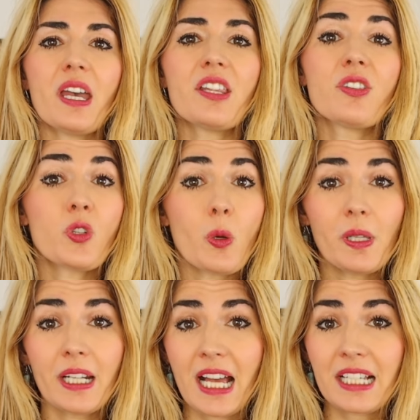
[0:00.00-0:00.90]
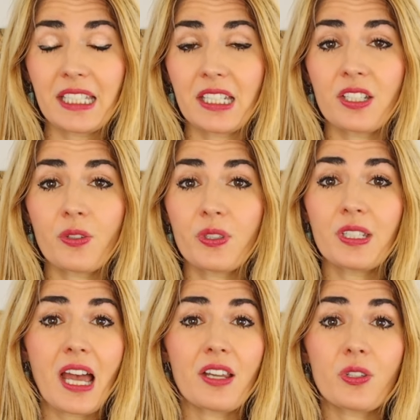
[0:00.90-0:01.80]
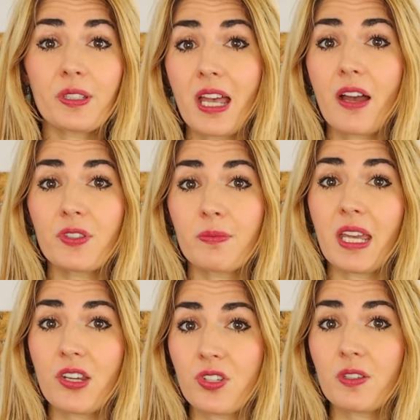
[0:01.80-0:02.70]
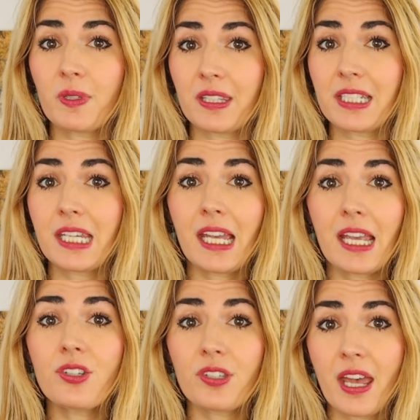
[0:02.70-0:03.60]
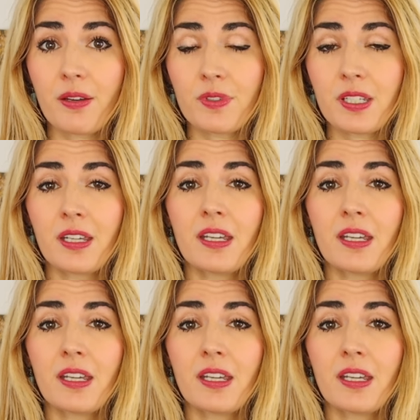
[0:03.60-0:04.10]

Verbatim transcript: the Dublin accent doesn't ha does have some issues with the th sound,